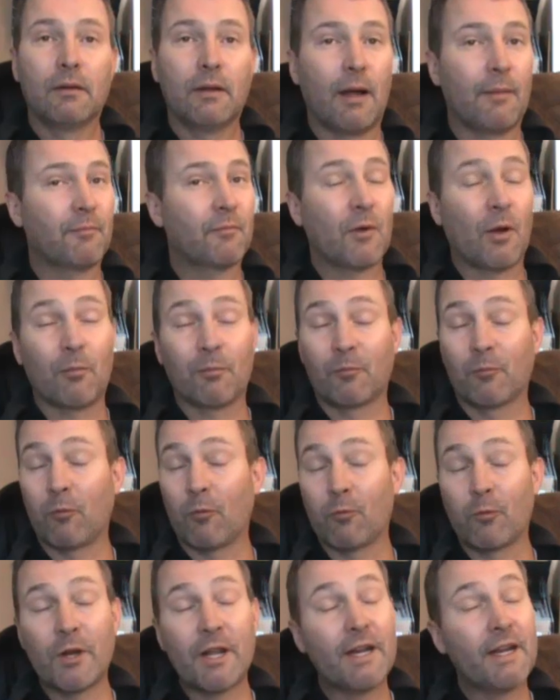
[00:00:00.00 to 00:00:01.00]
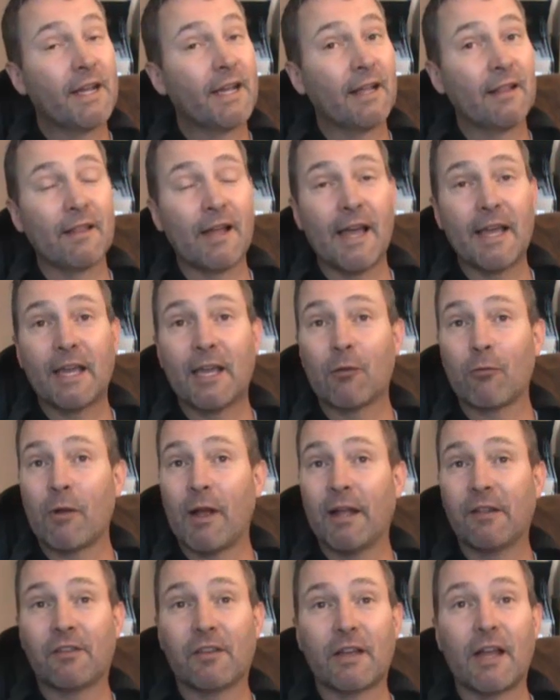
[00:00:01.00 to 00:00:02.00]
I'm, I'm reading it like you
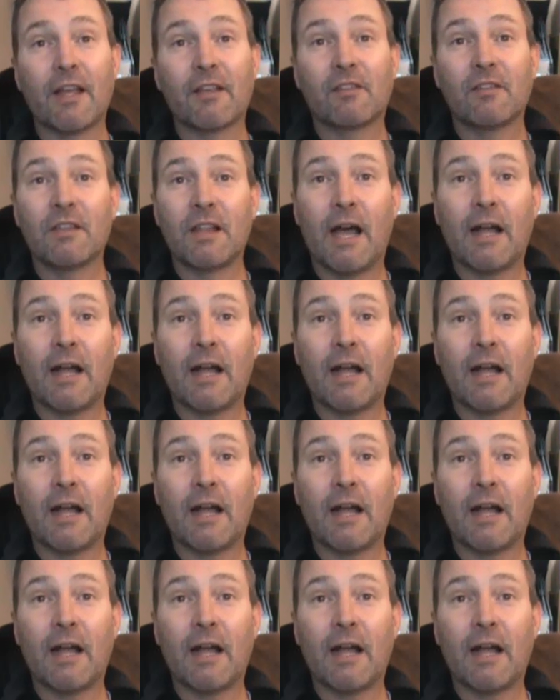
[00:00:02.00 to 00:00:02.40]
write, so guys,